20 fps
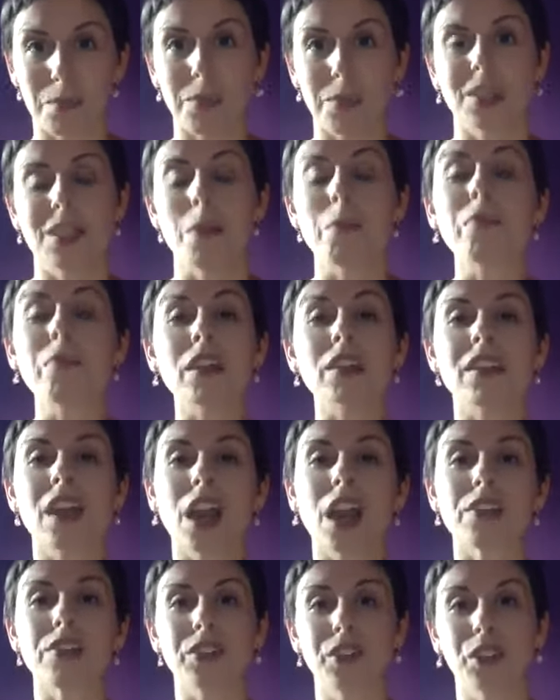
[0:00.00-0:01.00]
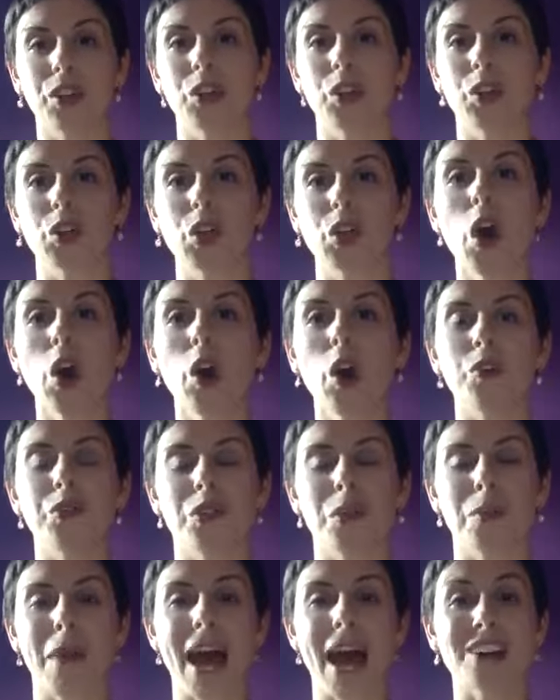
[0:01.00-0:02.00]
something that I've learned over the
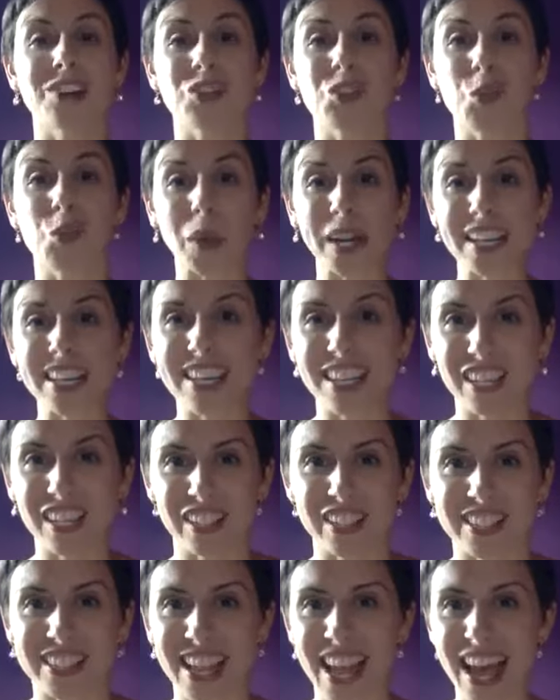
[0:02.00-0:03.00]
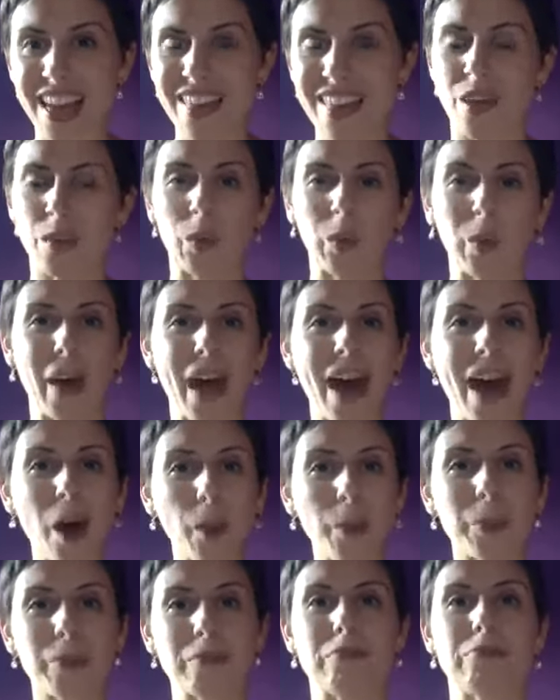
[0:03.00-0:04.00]
past 20 years that will
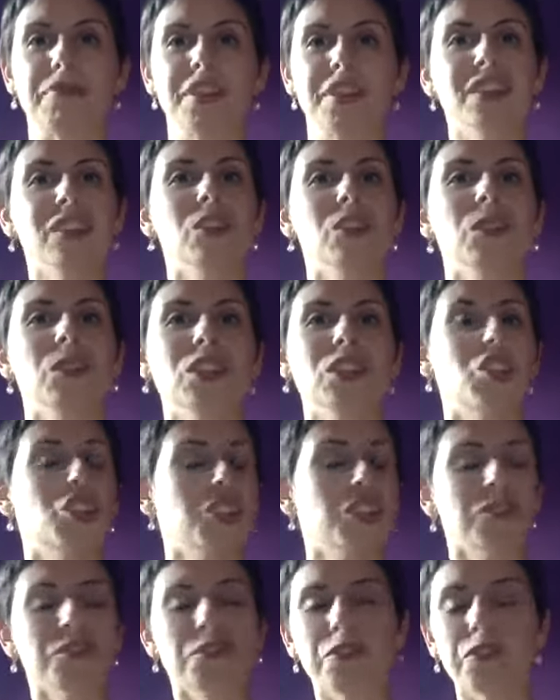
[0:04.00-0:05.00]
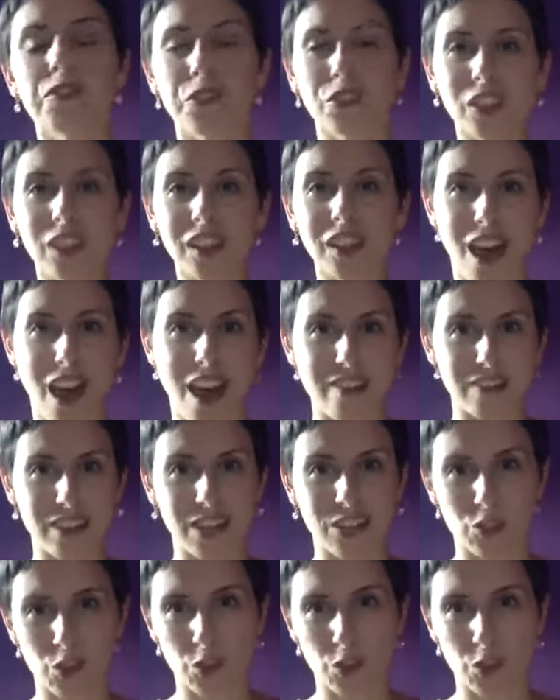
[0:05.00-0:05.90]
help bring you into your full aliveness,